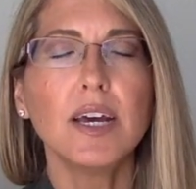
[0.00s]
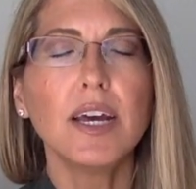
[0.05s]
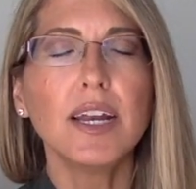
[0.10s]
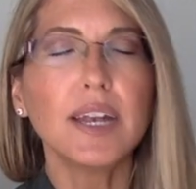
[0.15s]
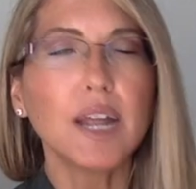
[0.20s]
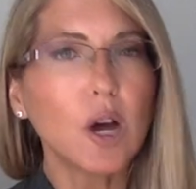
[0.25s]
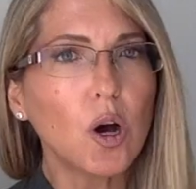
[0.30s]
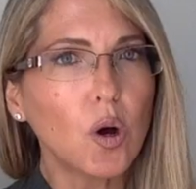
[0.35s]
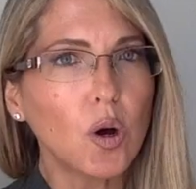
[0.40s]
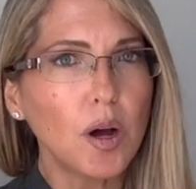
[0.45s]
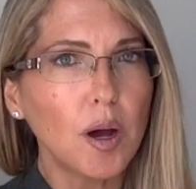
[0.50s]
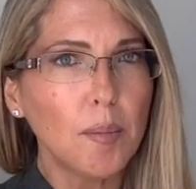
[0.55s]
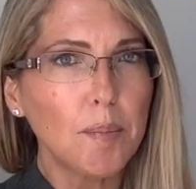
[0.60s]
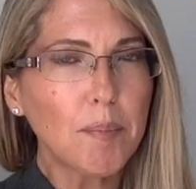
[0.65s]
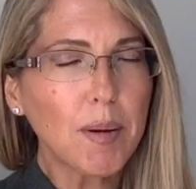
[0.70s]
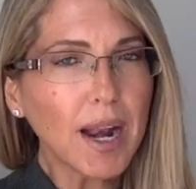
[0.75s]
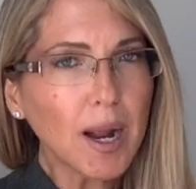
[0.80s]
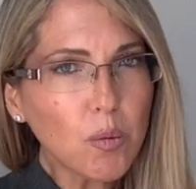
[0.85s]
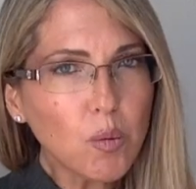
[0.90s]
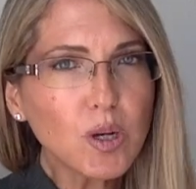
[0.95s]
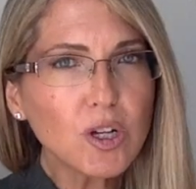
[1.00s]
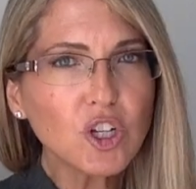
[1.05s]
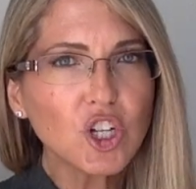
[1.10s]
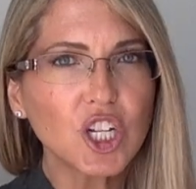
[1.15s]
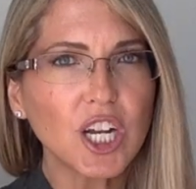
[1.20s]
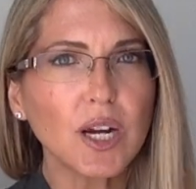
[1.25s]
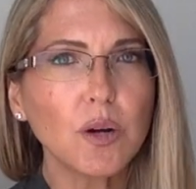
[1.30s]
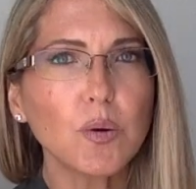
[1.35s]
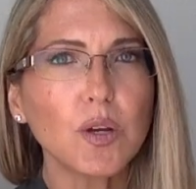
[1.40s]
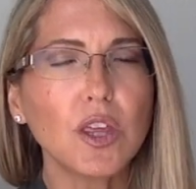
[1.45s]
Now, but I will
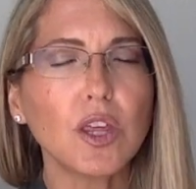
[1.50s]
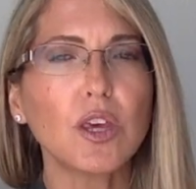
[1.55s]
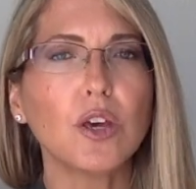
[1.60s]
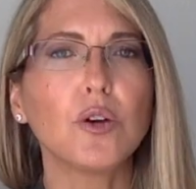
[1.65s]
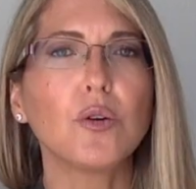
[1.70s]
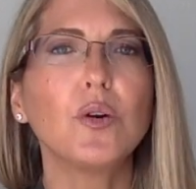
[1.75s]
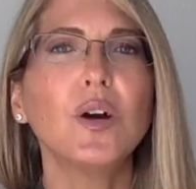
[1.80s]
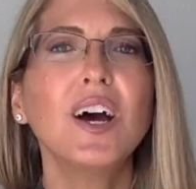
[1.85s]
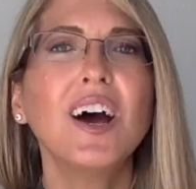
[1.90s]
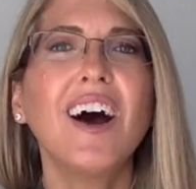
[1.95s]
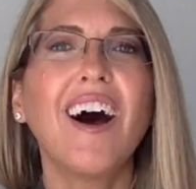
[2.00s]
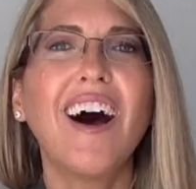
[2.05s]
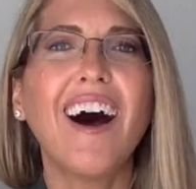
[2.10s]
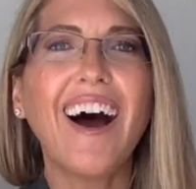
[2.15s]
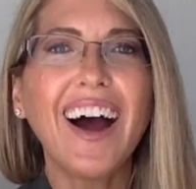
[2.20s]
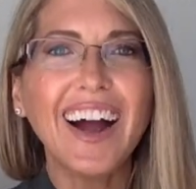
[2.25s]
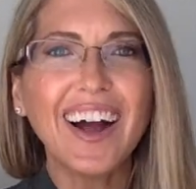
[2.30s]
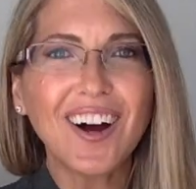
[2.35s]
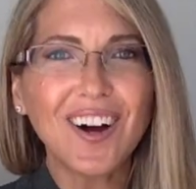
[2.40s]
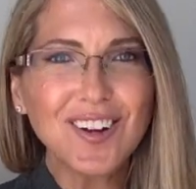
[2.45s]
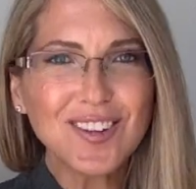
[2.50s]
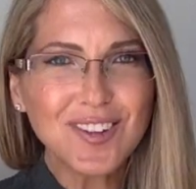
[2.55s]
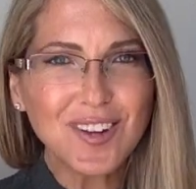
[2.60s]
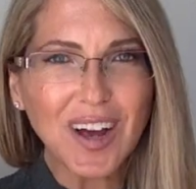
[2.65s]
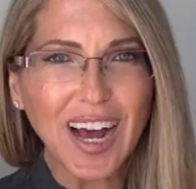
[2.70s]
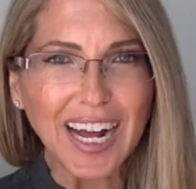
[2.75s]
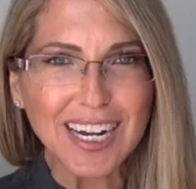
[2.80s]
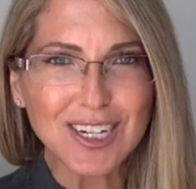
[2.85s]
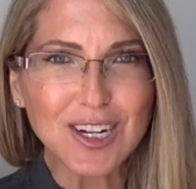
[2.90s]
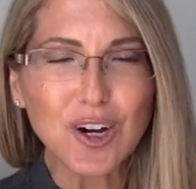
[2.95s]
share with you, I
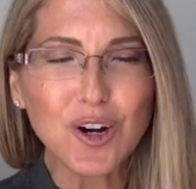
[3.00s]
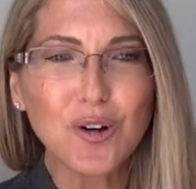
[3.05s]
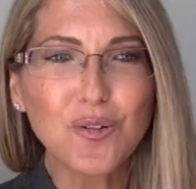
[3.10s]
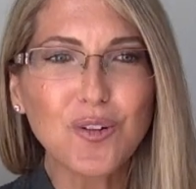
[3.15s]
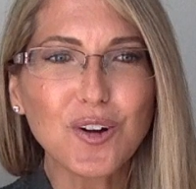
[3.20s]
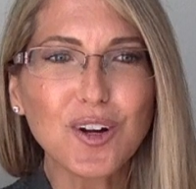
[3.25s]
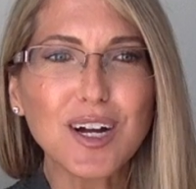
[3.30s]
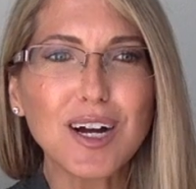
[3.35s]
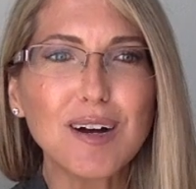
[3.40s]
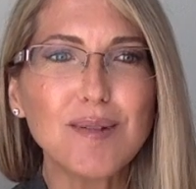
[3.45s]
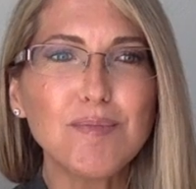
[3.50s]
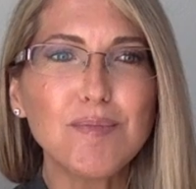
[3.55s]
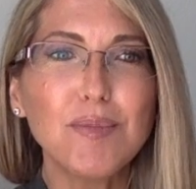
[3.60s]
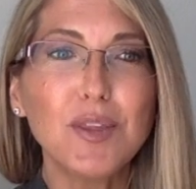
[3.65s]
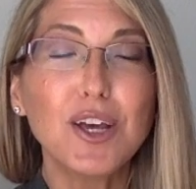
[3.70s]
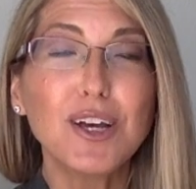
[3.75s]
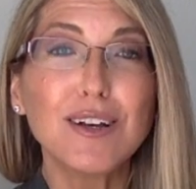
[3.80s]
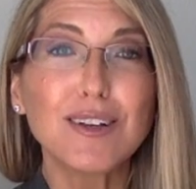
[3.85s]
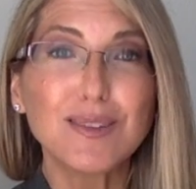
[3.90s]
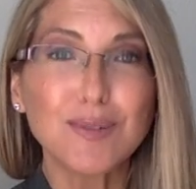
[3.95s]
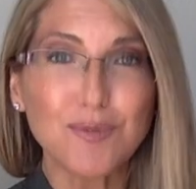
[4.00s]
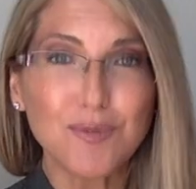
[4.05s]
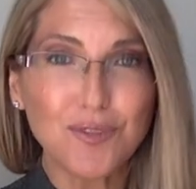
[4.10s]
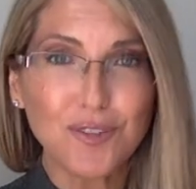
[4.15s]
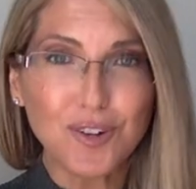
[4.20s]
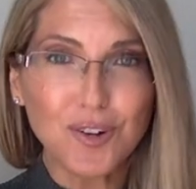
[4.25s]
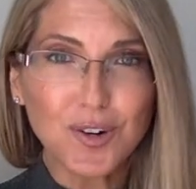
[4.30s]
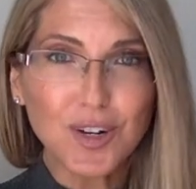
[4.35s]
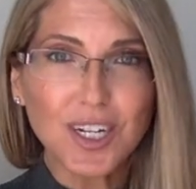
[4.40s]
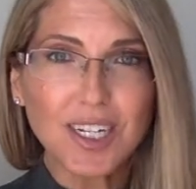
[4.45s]
also had to overcome some
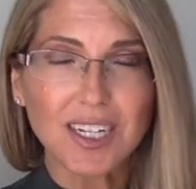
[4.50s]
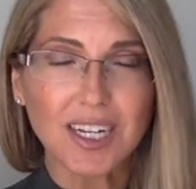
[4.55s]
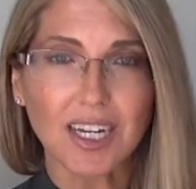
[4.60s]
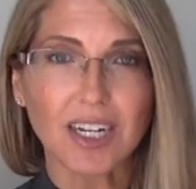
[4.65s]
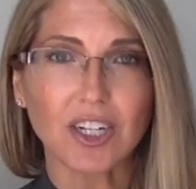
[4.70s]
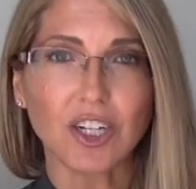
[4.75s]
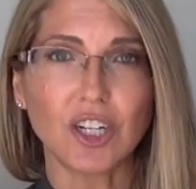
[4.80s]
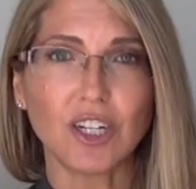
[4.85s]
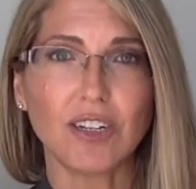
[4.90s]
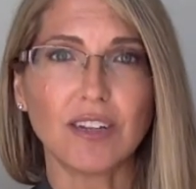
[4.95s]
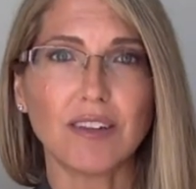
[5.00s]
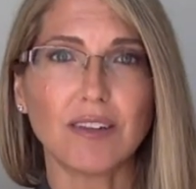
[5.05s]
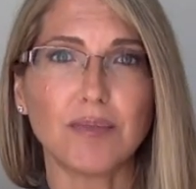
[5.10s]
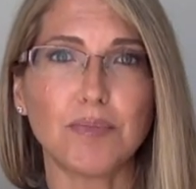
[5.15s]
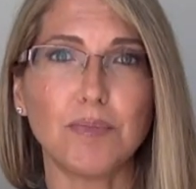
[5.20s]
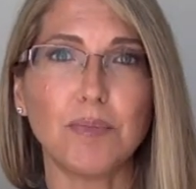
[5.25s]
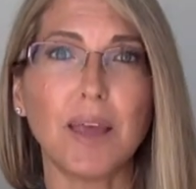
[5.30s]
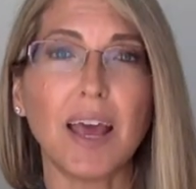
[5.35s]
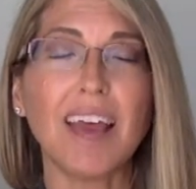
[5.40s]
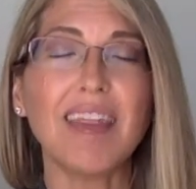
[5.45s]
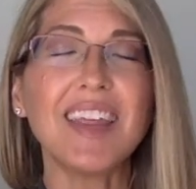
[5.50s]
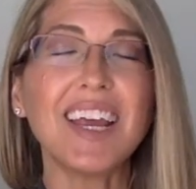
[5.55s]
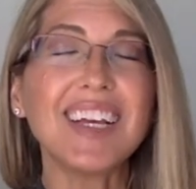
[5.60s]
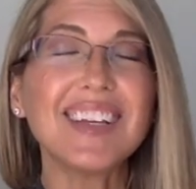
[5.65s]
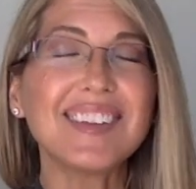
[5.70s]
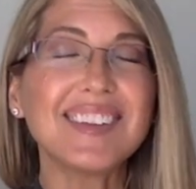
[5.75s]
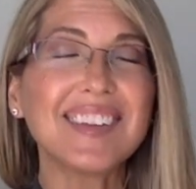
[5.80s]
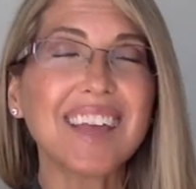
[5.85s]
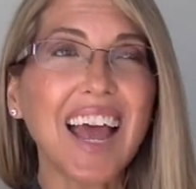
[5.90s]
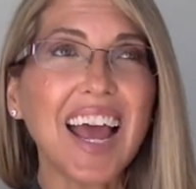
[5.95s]
food addictions. And they
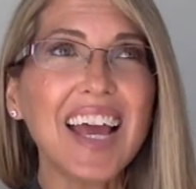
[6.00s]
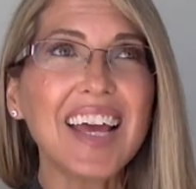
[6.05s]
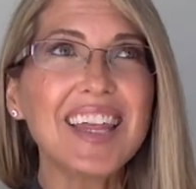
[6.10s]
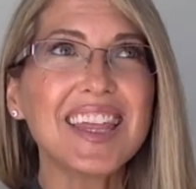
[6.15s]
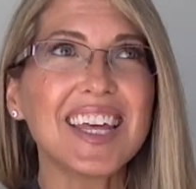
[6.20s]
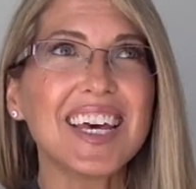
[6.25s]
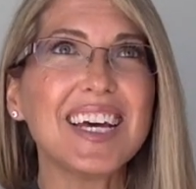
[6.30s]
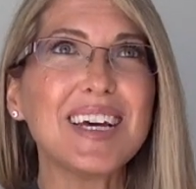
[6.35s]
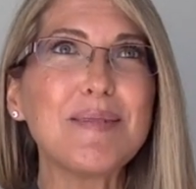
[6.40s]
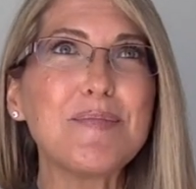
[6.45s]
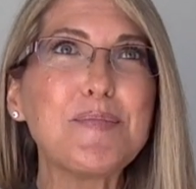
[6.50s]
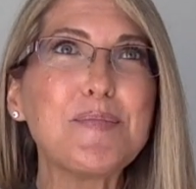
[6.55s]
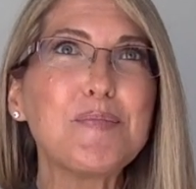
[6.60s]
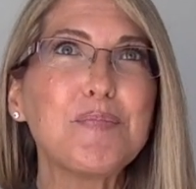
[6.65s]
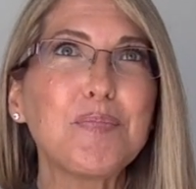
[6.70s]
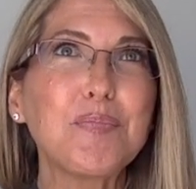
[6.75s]
say that,